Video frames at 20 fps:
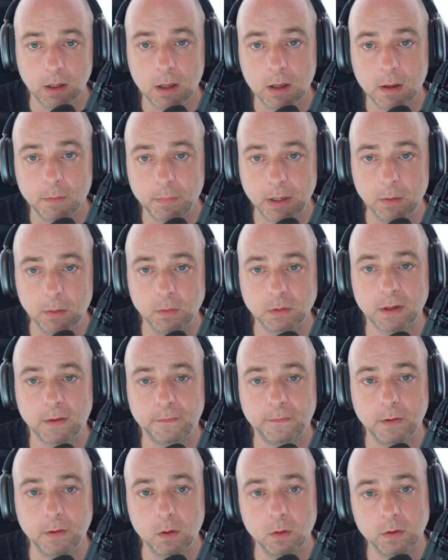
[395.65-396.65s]
but he was
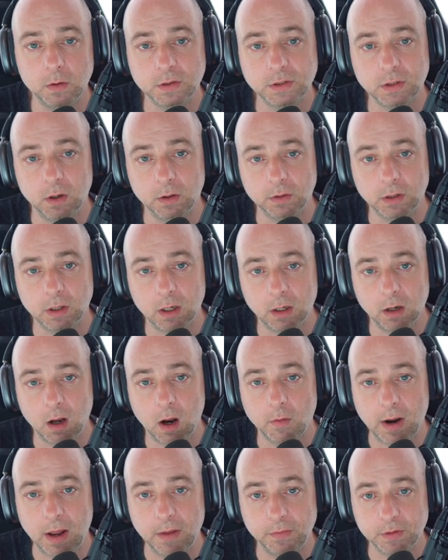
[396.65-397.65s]
focused on Clara
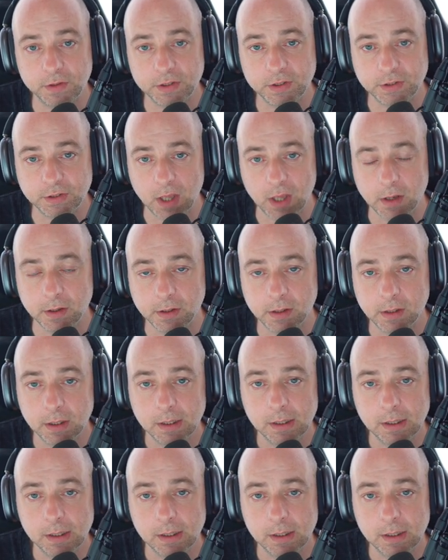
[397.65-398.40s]
and the Sun.